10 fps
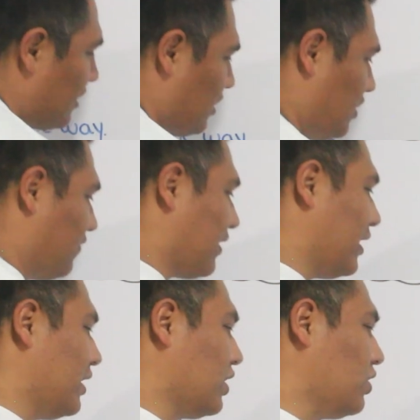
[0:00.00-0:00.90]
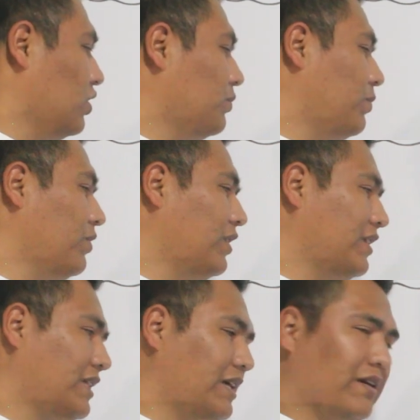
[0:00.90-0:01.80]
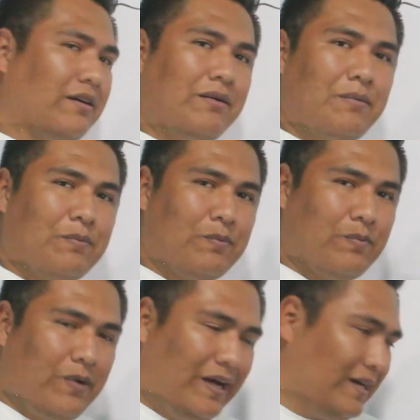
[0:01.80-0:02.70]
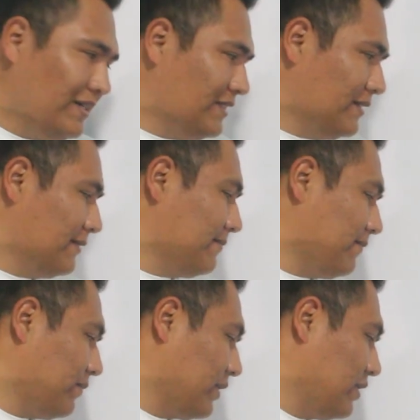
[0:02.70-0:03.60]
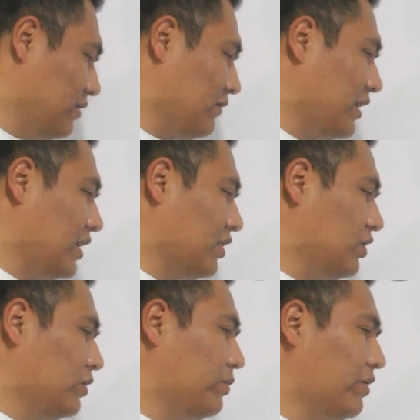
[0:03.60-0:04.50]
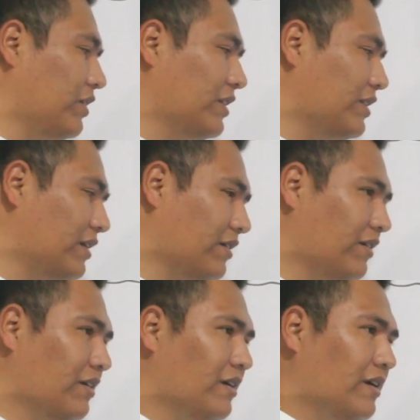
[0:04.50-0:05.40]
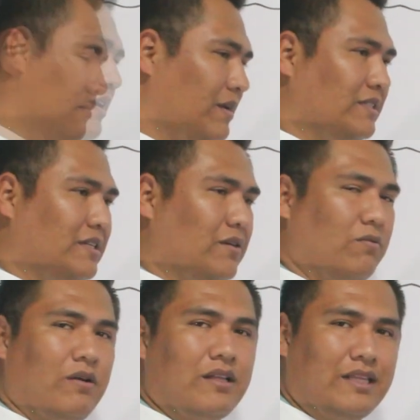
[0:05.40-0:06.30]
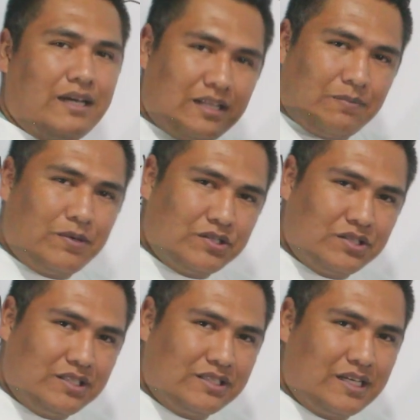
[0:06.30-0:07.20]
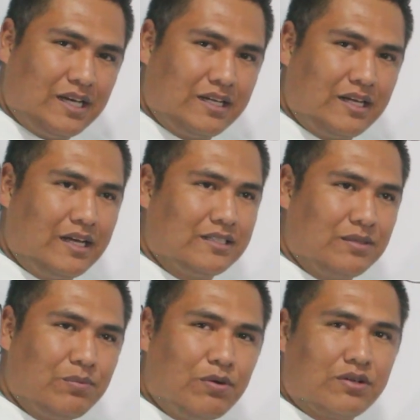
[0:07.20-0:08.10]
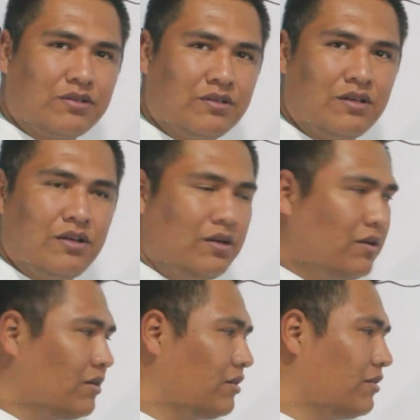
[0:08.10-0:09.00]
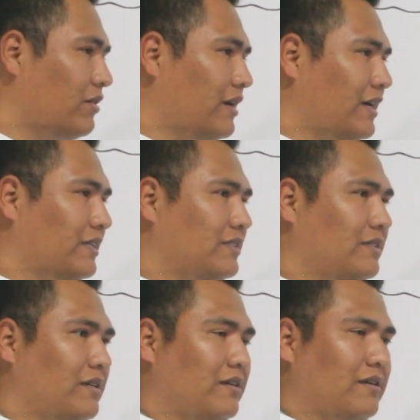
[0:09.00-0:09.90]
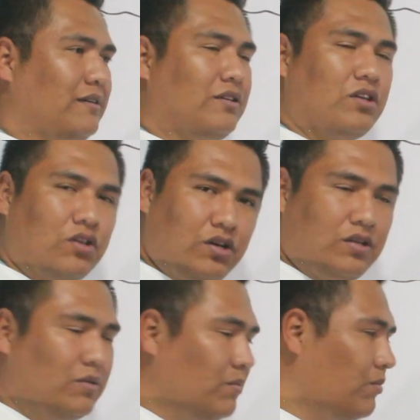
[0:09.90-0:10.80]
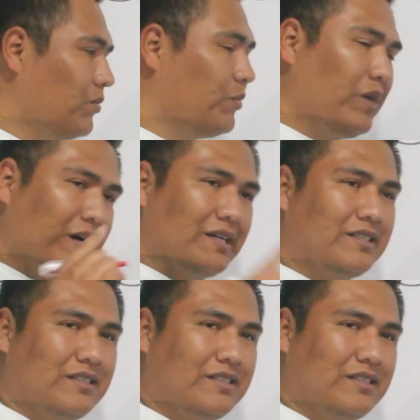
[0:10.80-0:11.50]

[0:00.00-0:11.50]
you've got a good point there, but you've got a good point there. It means that what the other person is saying is important, or it's good, but